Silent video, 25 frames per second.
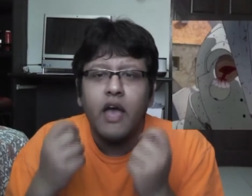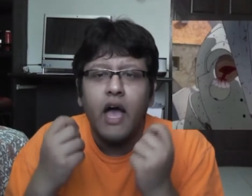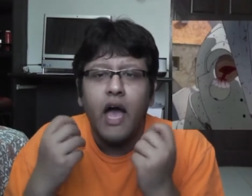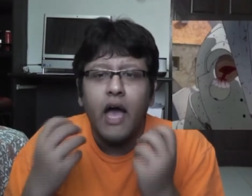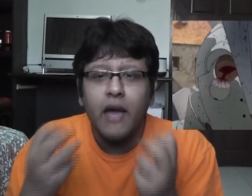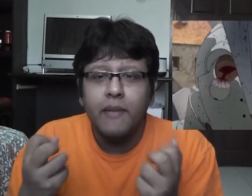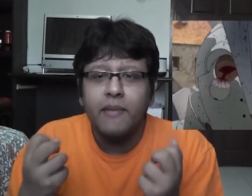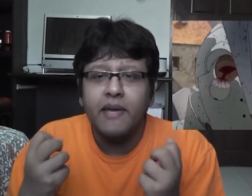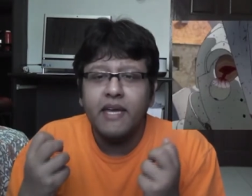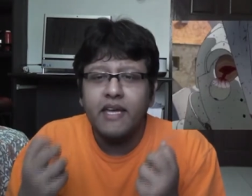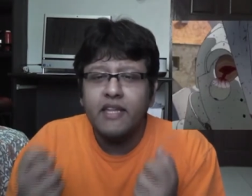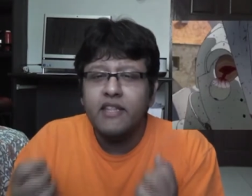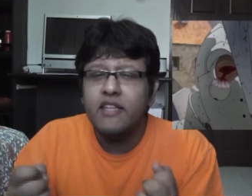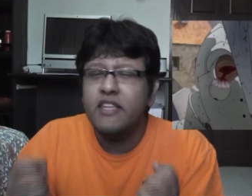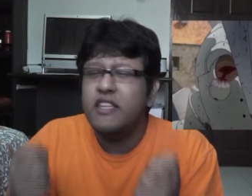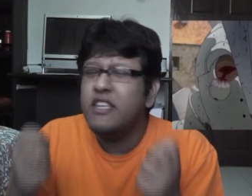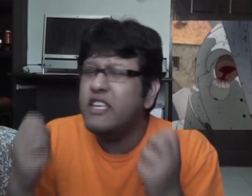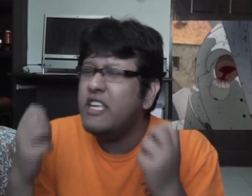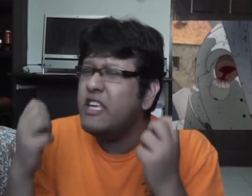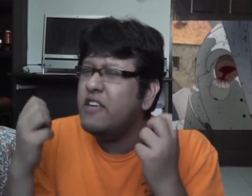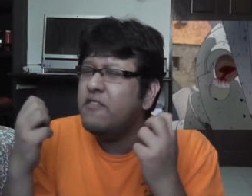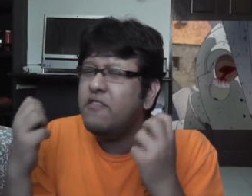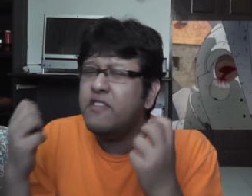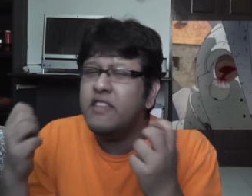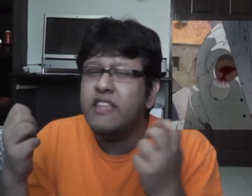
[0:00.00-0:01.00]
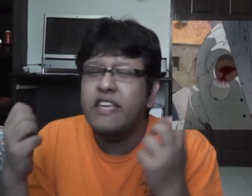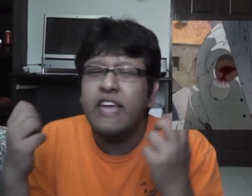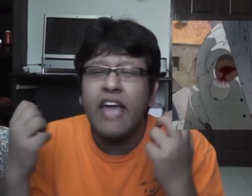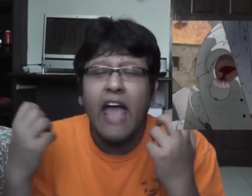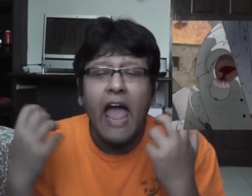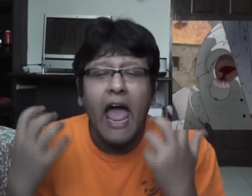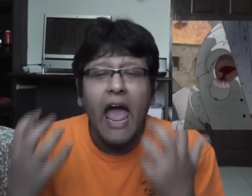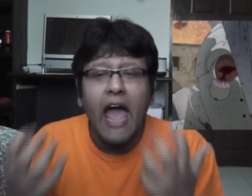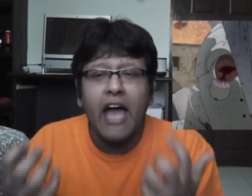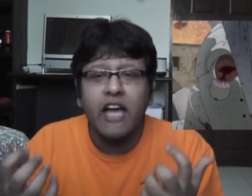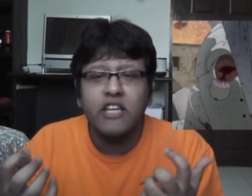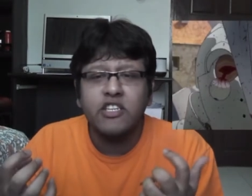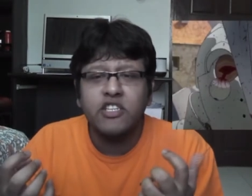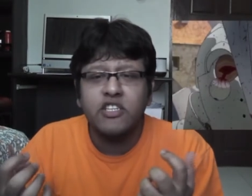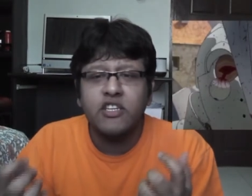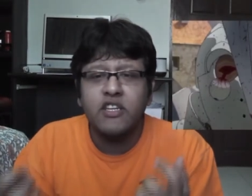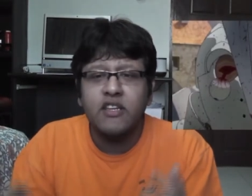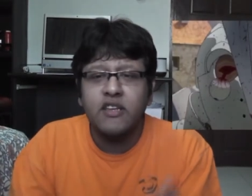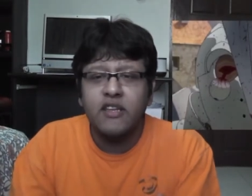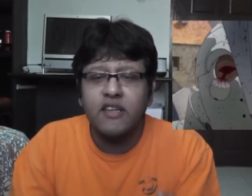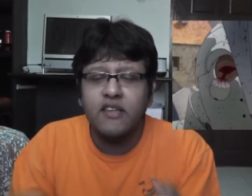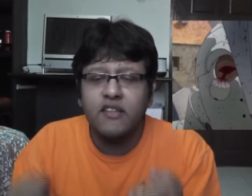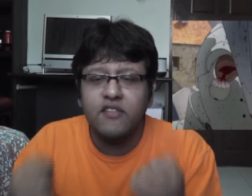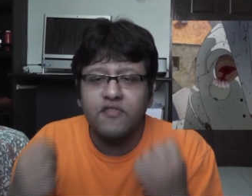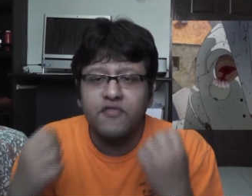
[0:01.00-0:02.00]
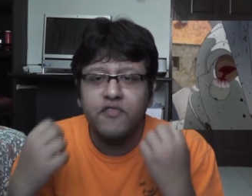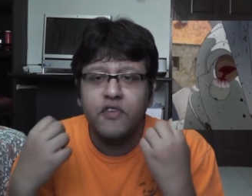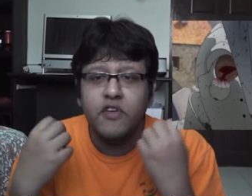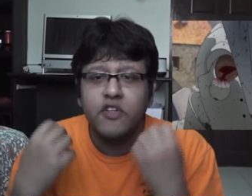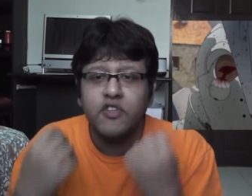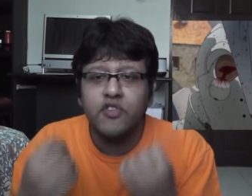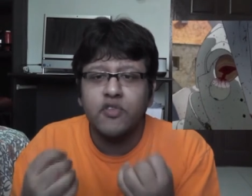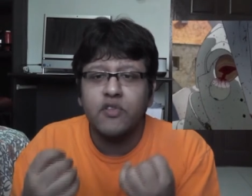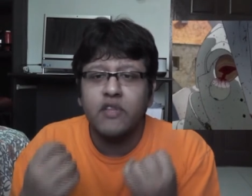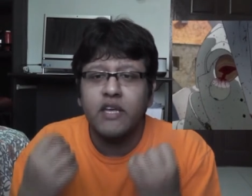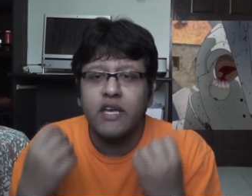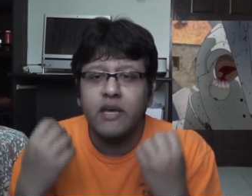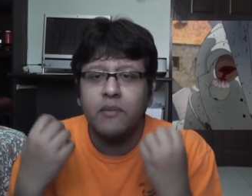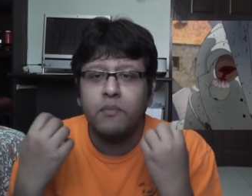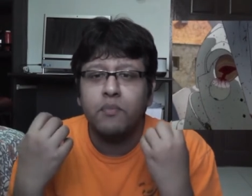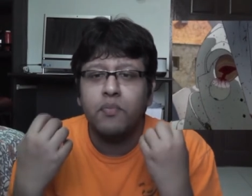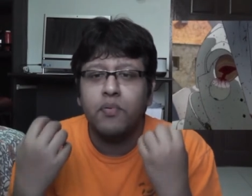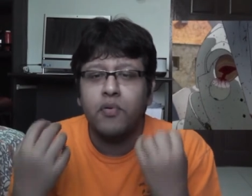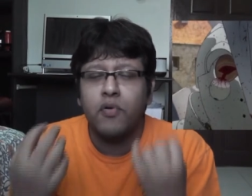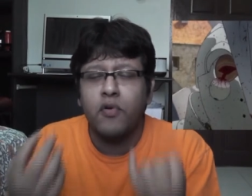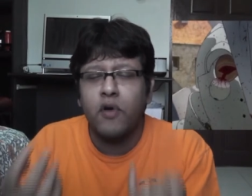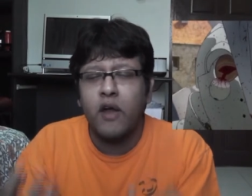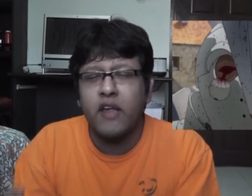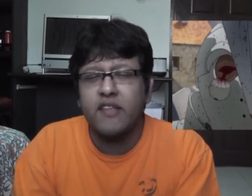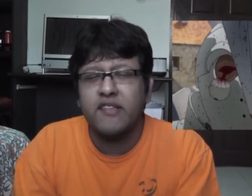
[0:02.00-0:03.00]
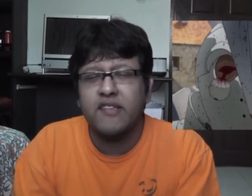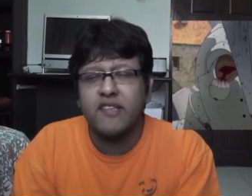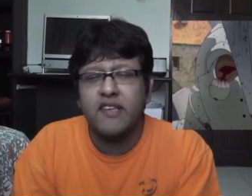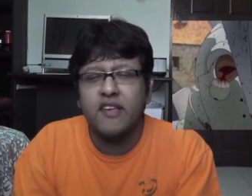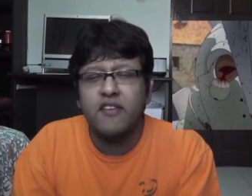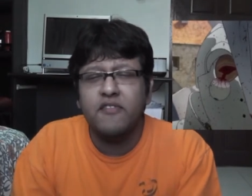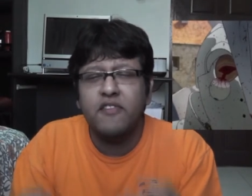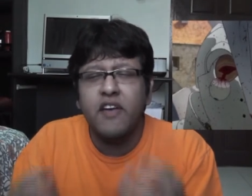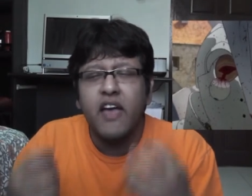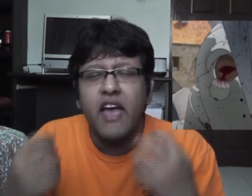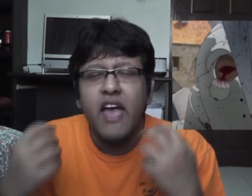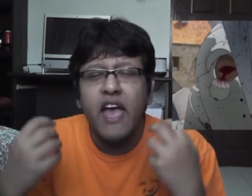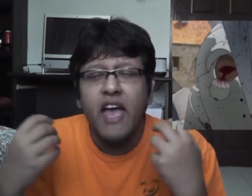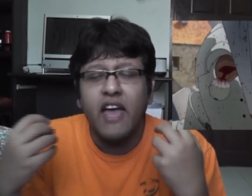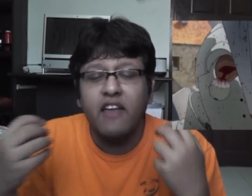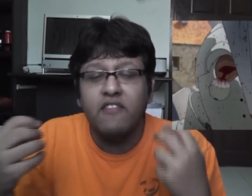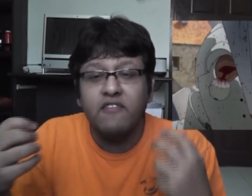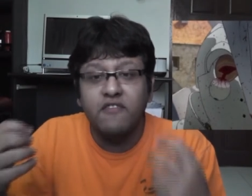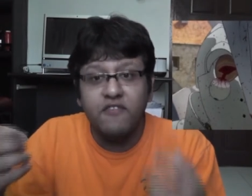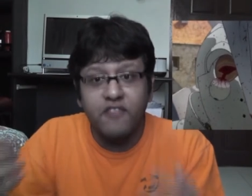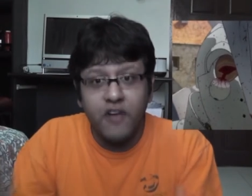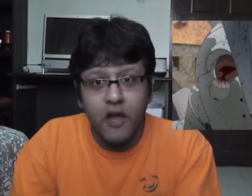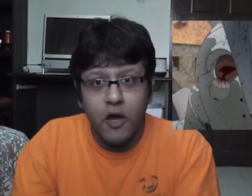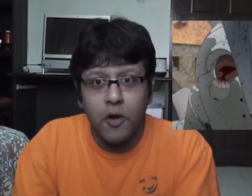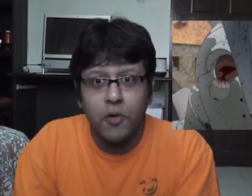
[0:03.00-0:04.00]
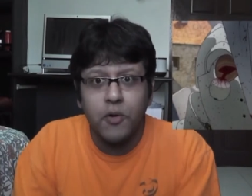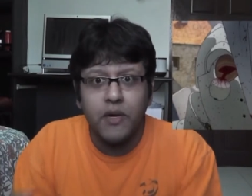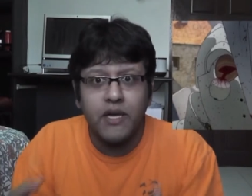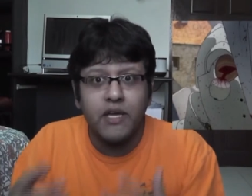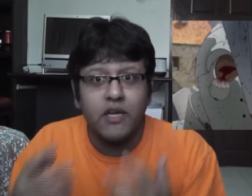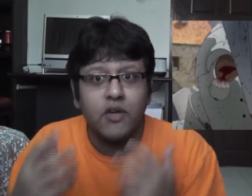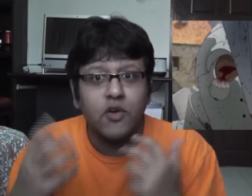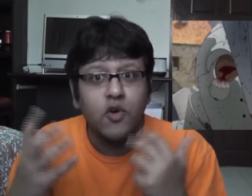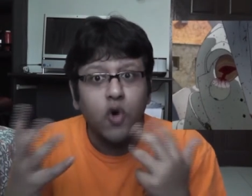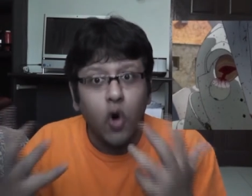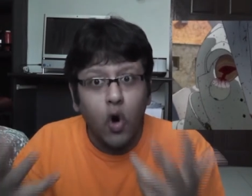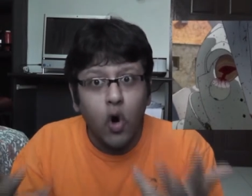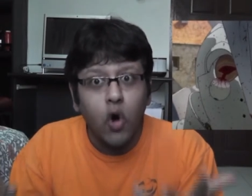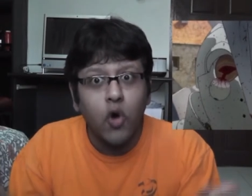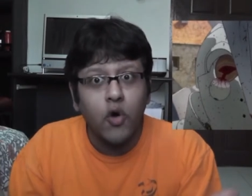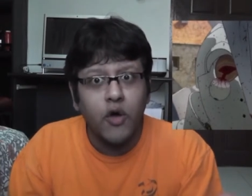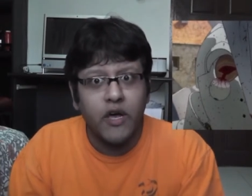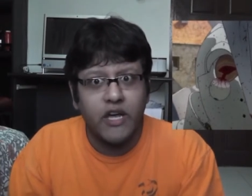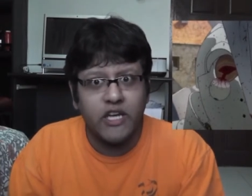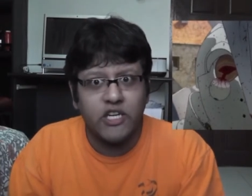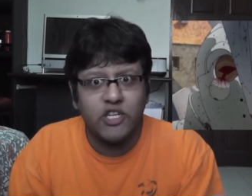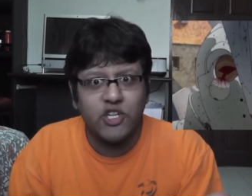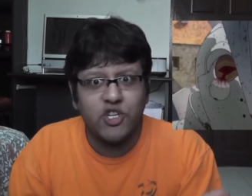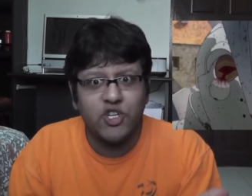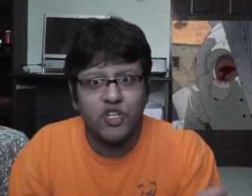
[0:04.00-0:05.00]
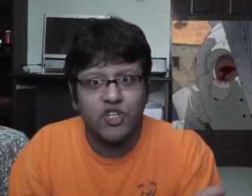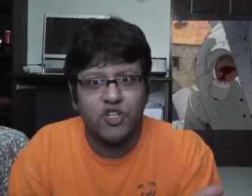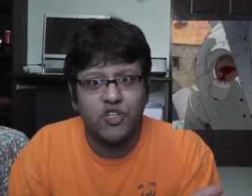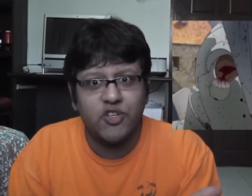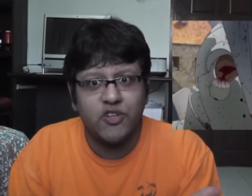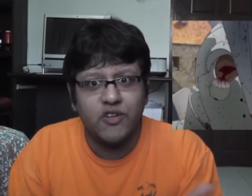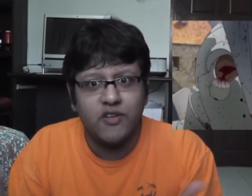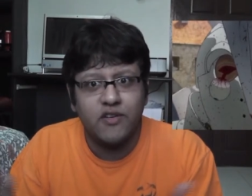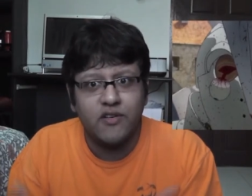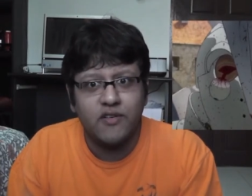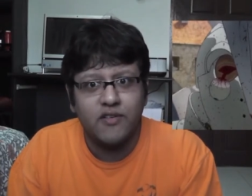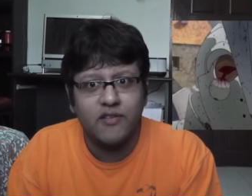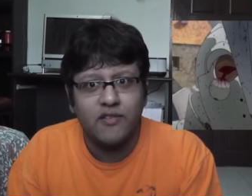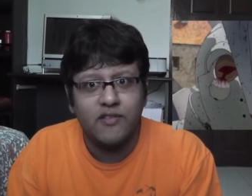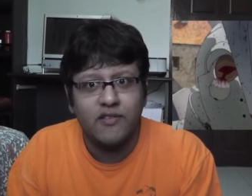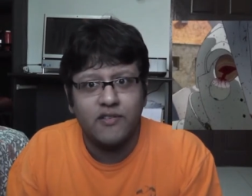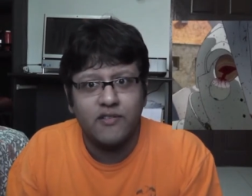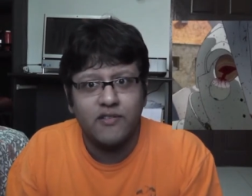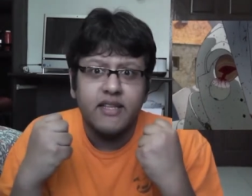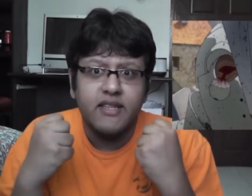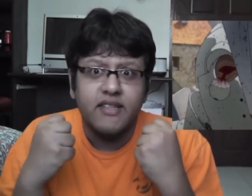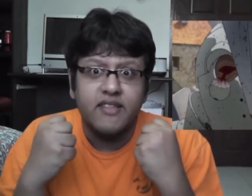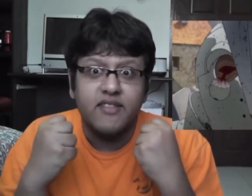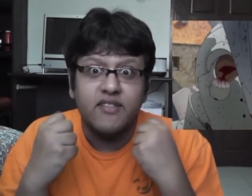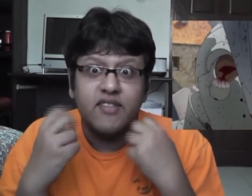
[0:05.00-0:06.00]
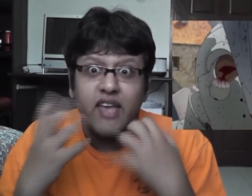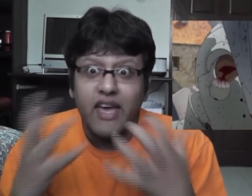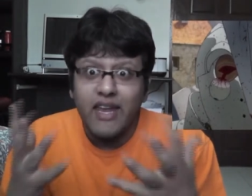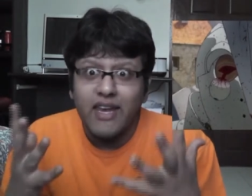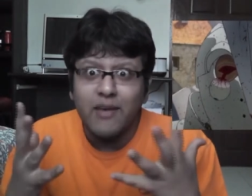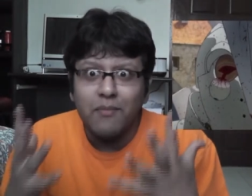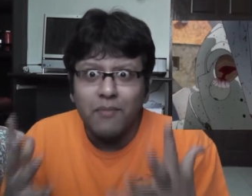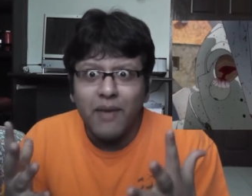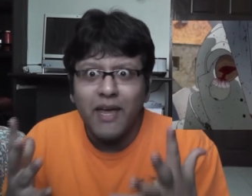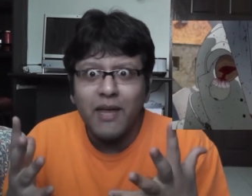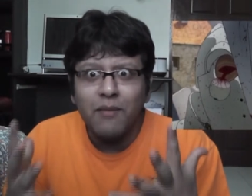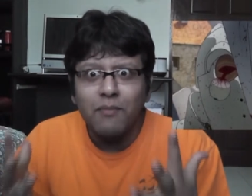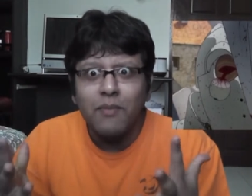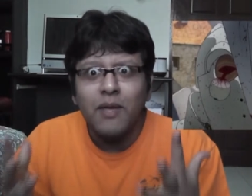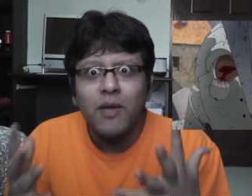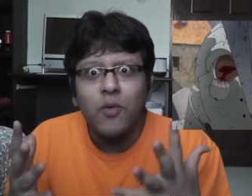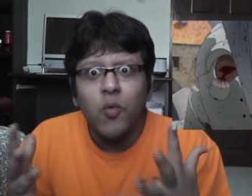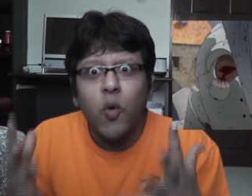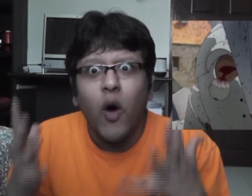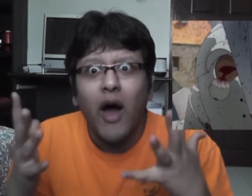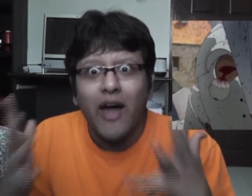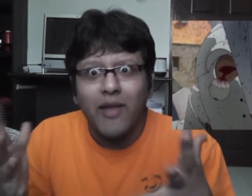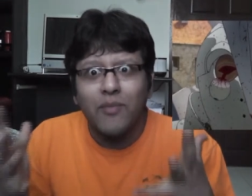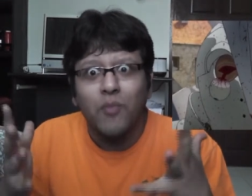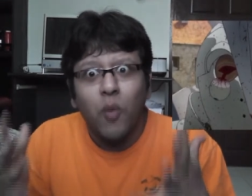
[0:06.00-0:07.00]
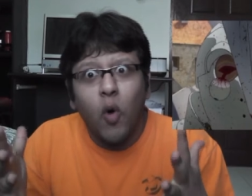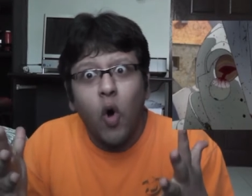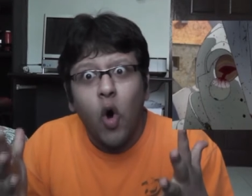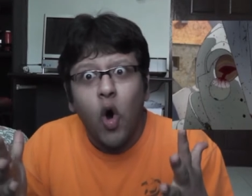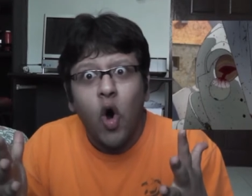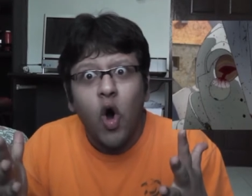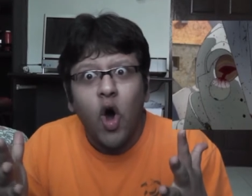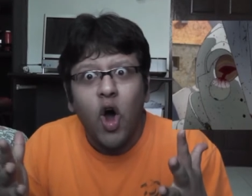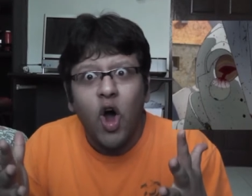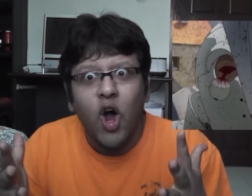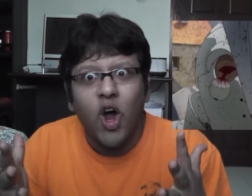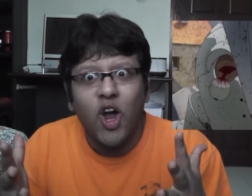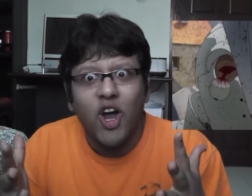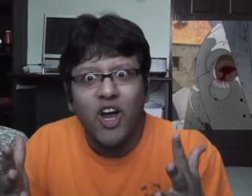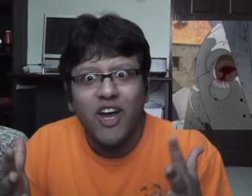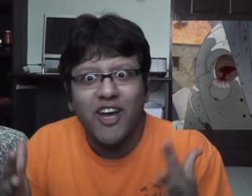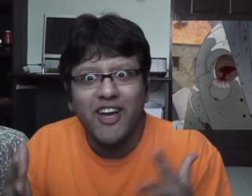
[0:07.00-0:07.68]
I mean, even the action is visually impressive and very gorish, that it made me want more.